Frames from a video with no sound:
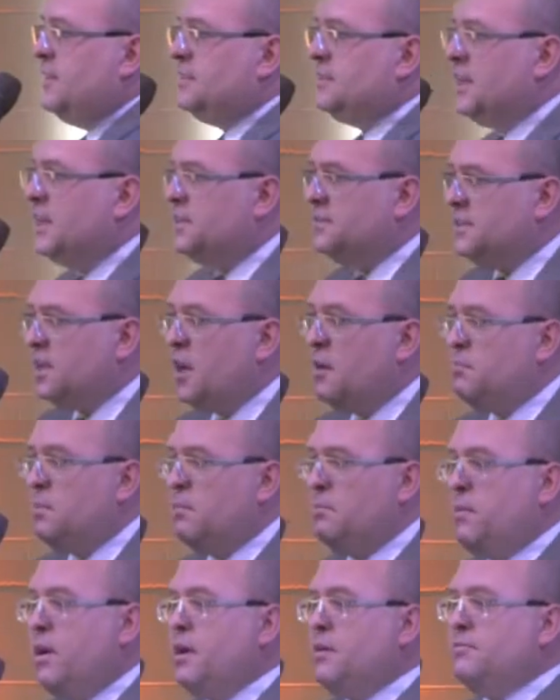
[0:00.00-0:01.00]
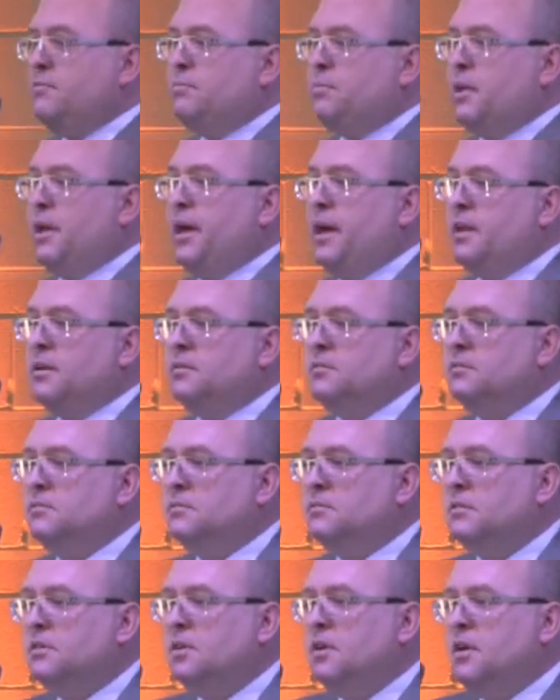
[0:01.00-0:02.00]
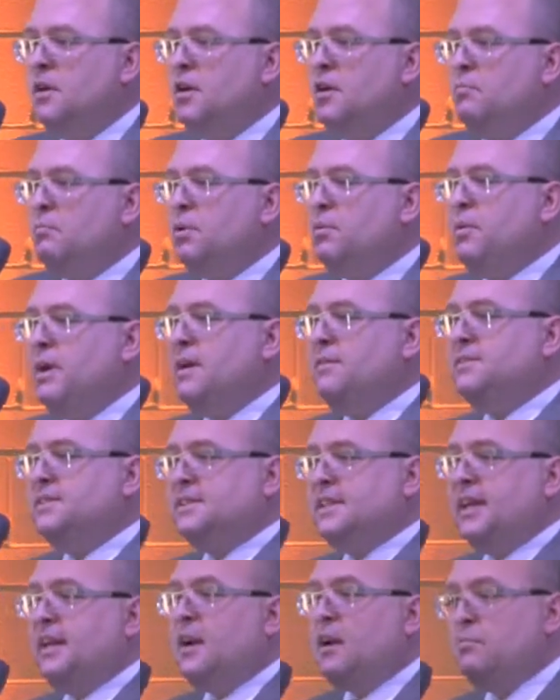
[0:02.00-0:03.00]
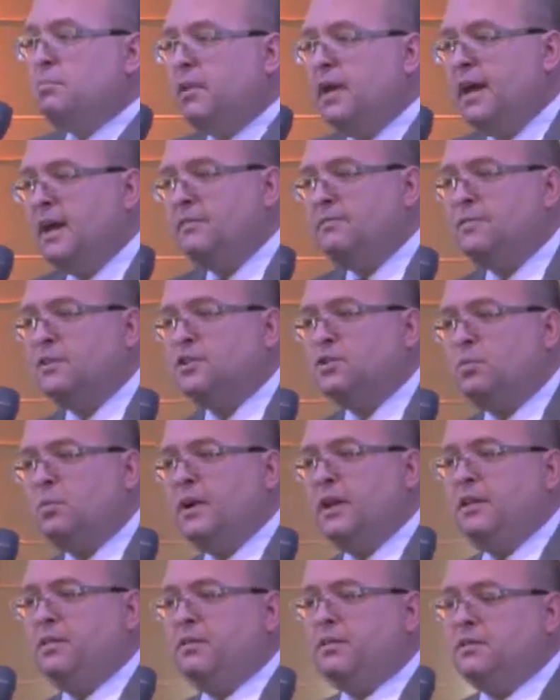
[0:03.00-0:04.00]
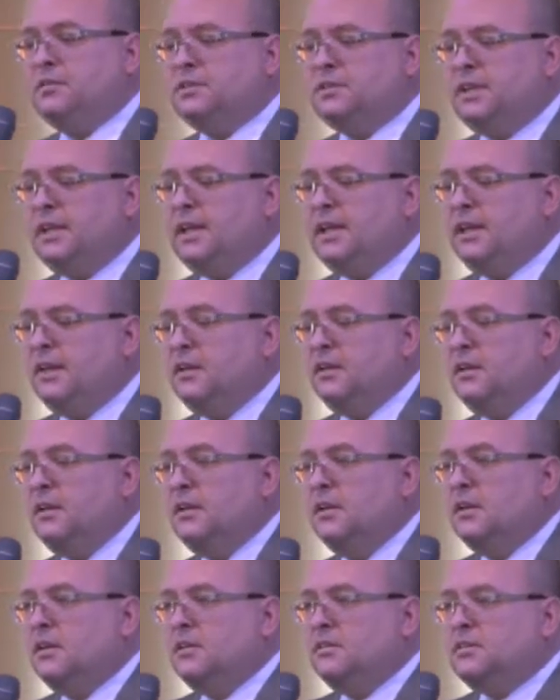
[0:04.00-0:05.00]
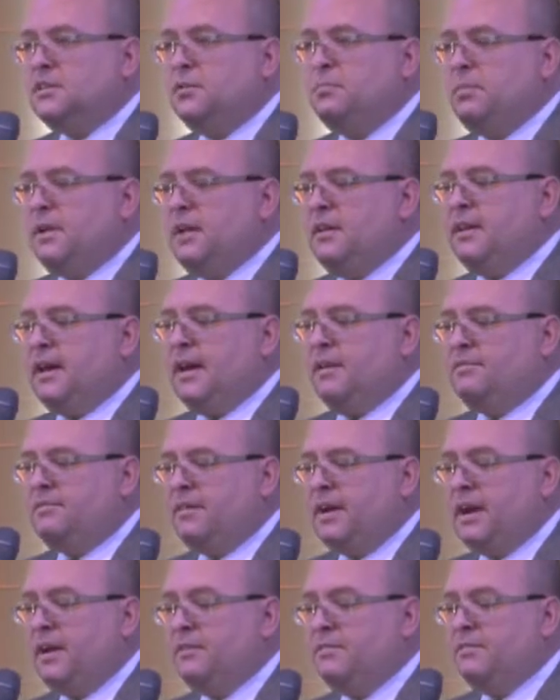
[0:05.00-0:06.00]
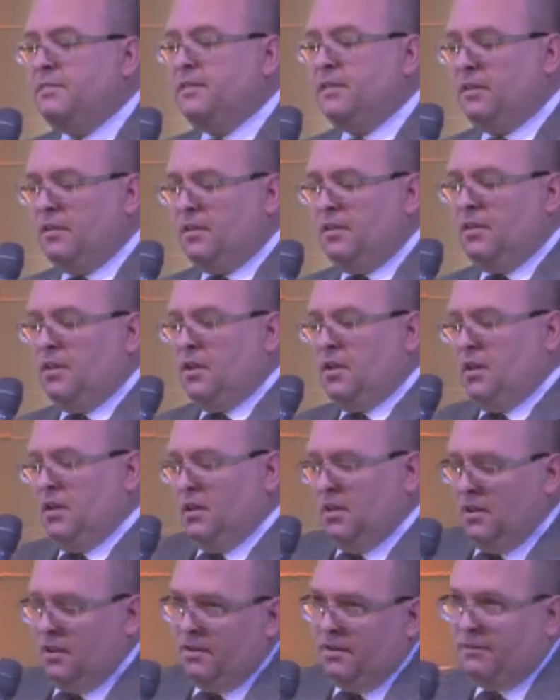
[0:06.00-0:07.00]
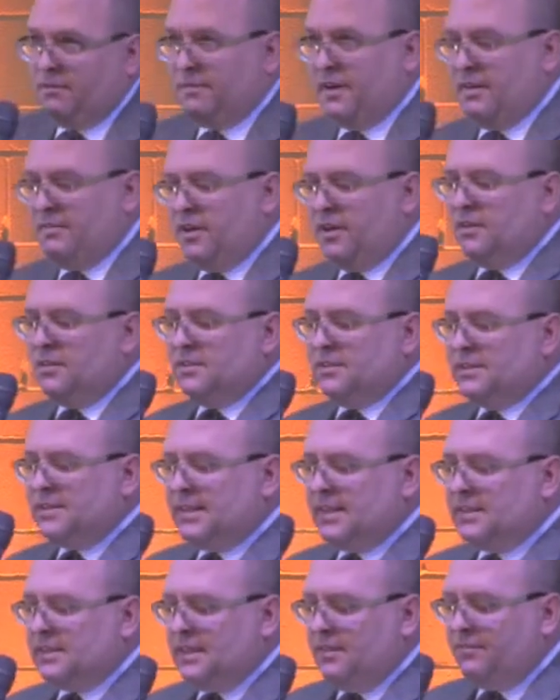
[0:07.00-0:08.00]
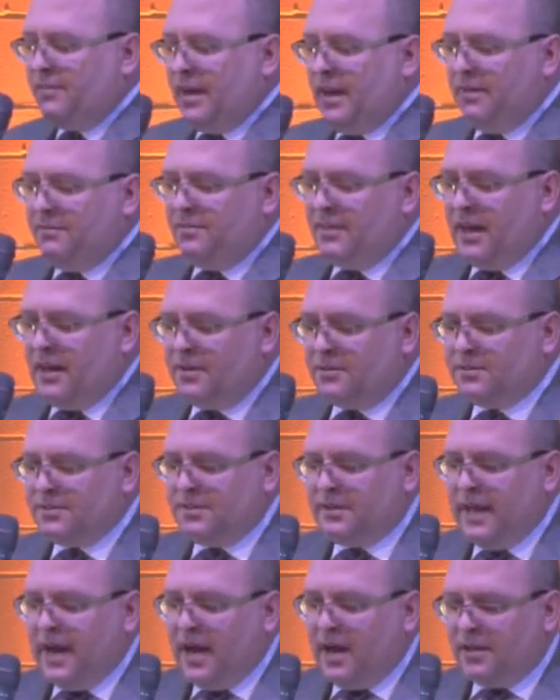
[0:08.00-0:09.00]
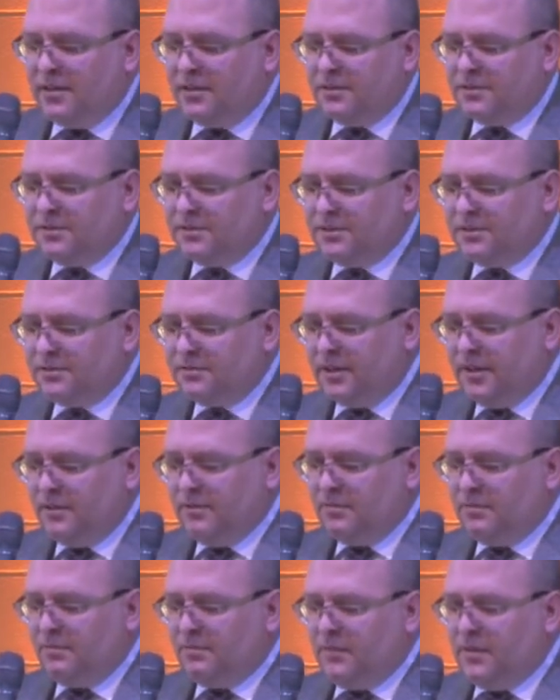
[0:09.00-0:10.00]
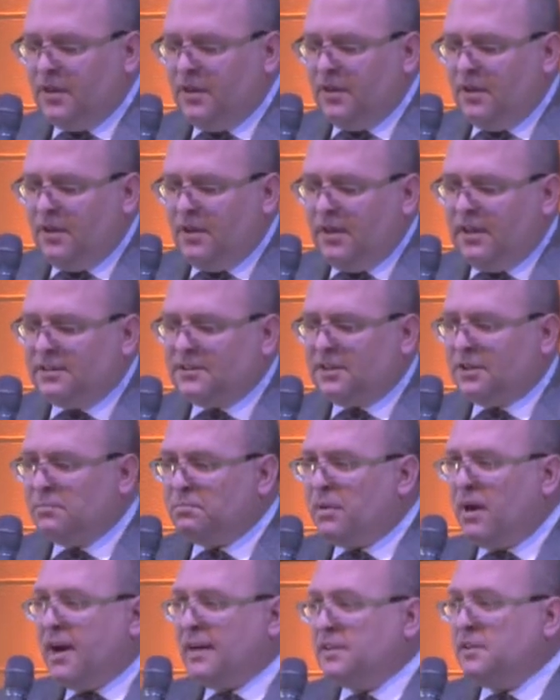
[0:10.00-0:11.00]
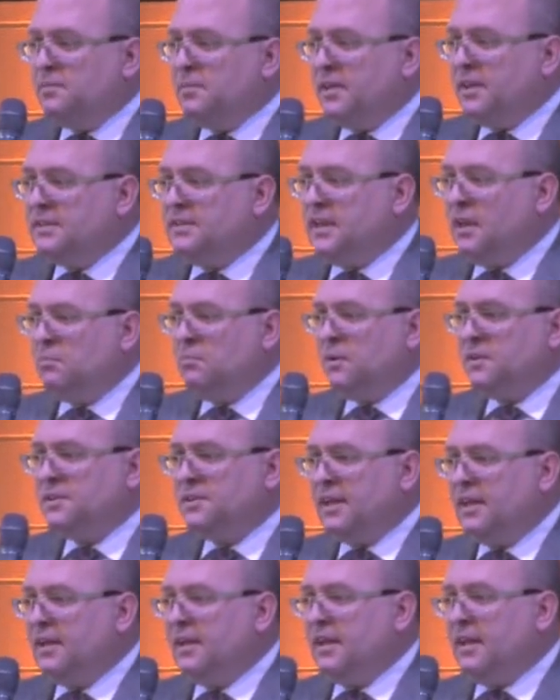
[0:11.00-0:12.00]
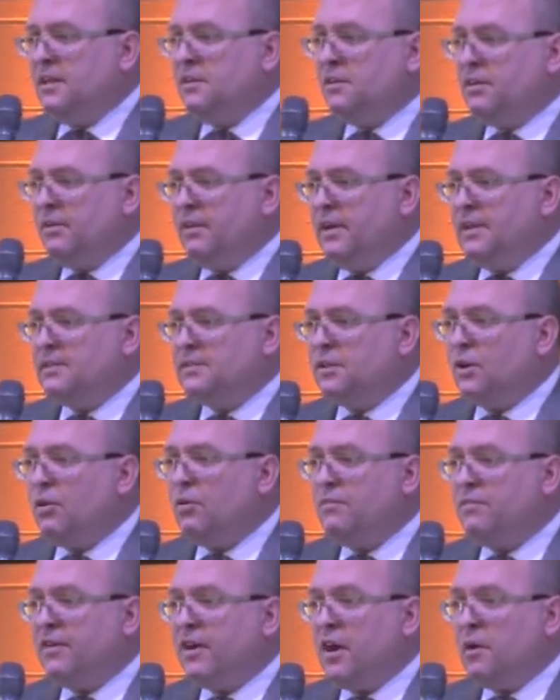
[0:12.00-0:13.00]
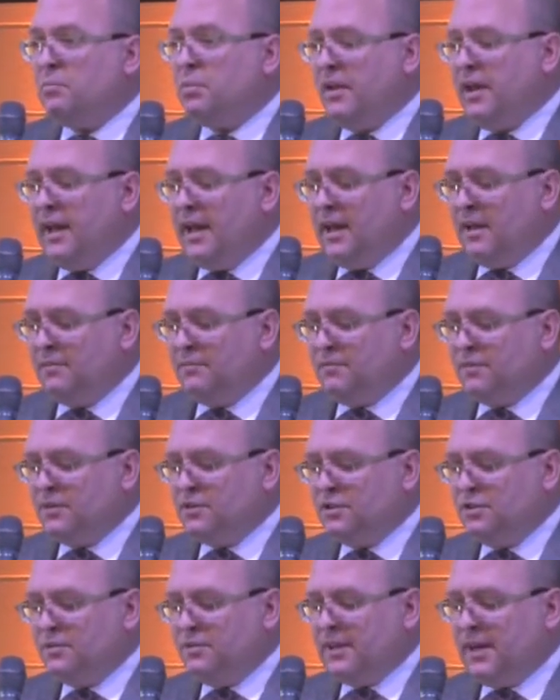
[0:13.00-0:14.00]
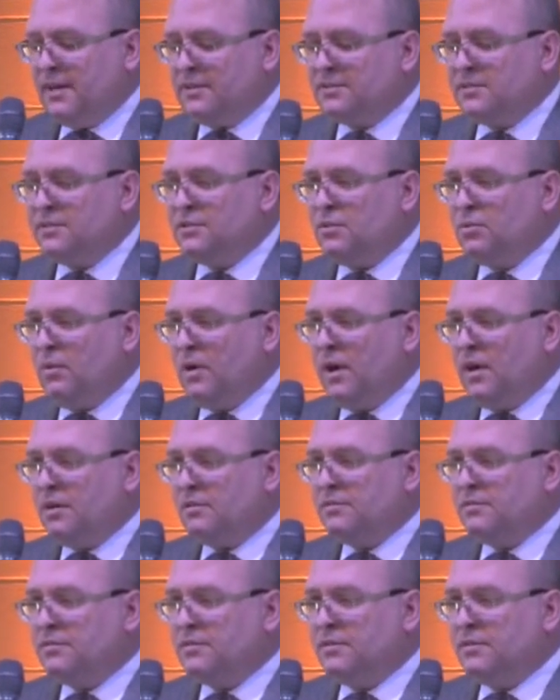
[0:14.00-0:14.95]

ourselves up above plan. But we have set our plan for 2013 to be that $565,000, right? It's approximately a 10% increase over our plan for 2012.